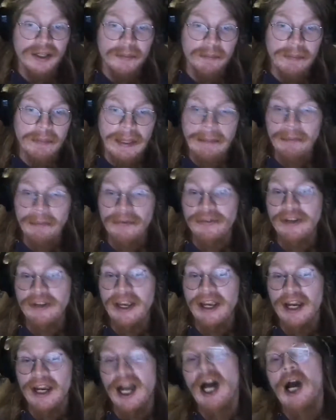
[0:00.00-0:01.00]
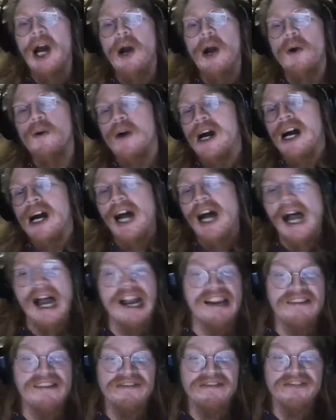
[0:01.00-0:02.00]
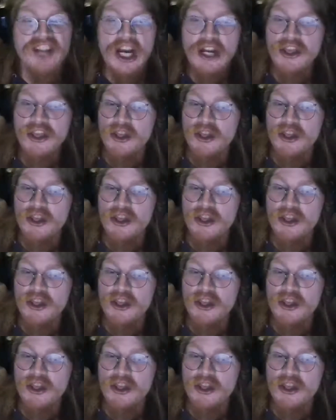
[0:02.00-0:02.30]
People say, oh, I've done